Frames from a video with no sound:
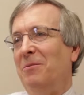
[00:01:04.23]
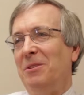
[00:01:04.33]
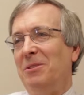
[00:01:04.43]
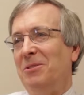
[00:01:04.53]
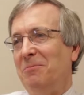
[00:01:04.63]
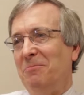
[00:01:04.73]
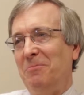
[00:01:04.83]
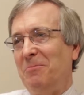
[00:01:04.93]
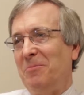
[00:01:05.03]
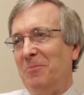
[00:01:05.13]
of
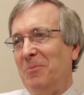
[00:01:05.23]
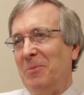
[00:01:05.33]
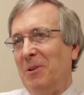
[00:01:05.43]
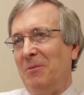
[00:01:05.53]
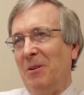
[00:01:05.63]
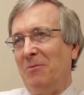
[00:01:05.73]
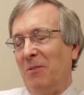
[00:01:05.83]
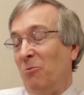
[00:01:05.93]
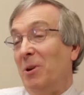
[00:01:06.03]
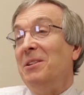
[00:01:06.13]

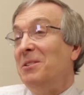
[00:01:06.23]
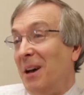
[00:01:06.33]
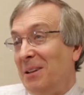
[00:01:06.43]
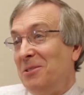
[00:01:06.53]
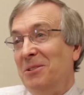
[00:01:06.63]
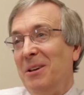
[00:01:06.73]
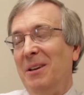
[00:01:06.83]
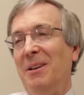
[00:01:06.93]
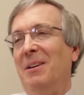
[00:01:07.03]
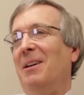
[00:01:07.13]
of what he does
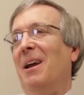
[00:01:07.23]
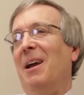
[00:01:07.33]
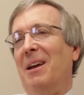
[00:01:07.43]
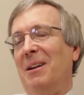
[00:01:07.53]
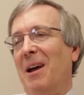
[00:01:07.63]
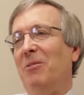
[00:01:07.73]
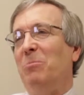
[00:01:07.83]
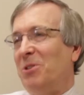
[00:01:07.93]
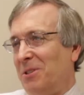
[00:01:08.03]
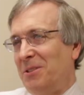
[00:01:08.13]
and how he
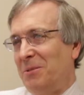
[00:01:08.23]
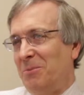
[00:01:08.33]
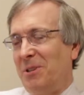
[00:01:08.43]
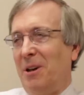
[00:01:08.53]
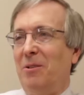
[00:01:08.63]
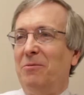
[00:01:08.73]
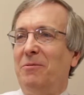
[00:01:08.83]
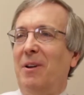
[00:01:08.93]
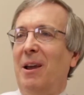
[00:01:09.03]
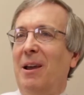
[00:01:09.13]
presents himself.
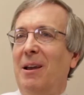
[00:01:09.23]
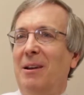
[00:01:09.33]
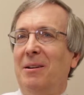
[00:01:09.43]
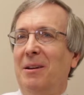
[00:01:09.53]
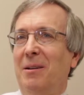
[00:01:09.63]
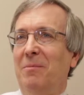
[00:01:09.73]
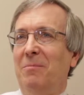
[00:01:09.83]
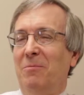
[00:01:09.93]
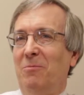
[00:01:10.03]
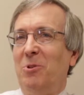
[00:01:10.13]
And I
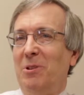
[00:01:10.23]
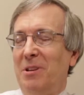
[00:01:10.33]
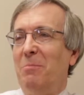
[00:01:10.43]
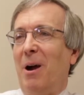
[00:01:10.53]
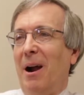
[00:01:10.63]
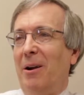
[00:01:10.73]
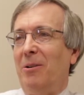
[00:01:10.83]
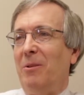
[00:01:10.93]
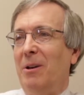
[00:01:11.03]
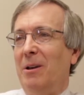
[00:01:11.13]
really
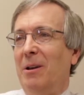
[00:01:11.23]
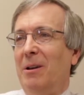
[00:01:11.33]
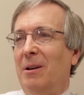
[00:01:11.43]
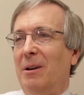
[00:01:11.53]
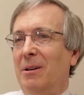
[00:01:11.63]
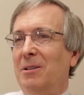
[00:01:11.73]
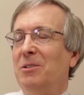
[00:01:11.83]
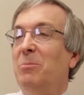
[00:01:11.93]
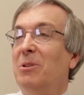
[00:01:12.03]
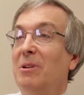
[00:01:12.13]
admire
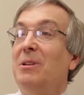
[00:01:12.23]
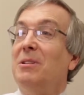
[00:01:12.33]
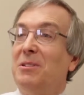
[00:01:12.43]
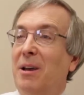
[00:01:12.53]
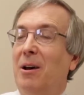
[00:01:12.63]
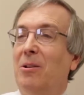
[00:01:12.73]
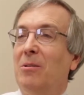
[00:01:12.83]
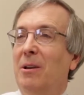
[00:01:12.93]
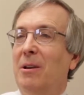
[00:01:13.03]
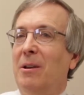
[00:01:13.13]
his ability to
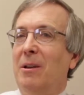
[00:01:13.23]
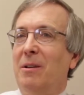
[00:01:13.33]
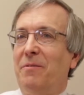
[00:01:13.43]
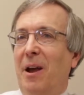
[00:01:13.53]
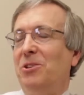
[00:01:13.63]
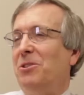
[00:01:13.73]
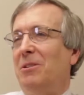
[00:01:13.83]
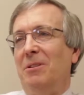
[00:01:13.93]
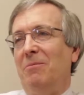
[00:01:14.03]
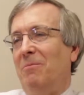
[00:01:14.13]
sell in a
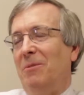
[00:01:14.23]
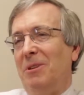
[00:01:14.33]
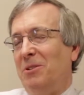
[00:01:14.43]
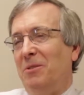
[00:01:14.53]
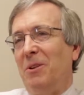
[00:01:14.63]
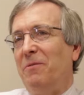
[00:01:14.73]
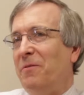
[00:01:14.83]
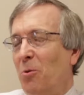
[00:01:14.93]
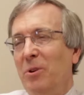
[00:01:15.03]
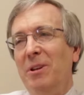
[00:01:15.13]
fashion that isn't
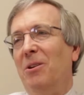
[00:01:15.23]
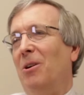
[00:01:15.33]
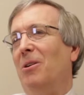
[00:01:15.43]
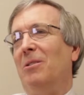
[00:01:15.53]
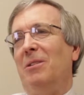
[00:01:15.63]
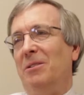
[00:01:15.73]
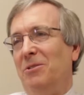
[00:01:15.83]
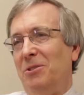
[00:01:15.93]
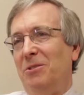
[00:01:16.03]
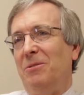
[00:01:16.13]
phony at all.
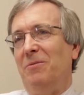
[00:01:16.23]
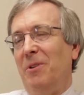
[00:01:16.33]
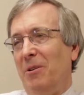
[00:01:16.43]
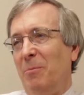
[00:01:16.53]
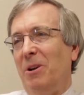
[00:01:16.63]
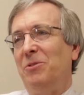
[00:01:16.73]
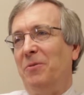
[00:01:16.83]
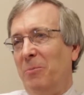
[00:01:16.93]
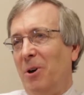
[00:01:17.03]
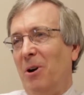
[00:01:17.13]
It's just very much
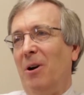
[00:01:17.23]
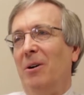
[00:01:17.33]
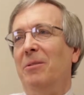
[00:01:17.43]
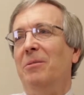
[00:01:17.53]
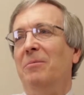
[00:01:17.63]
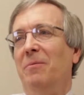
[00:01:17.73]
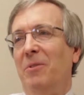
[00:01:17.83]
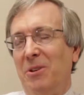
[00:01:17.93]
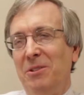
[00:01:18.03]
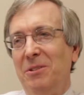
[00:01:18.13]
from the heart,
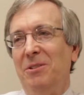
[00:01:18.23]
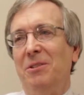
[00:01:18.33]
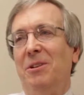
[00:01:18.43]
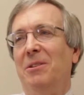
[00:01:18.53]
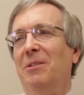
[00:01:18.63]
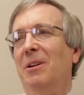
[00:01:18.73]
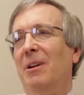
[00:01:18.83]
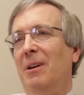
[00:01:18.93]
very sincere,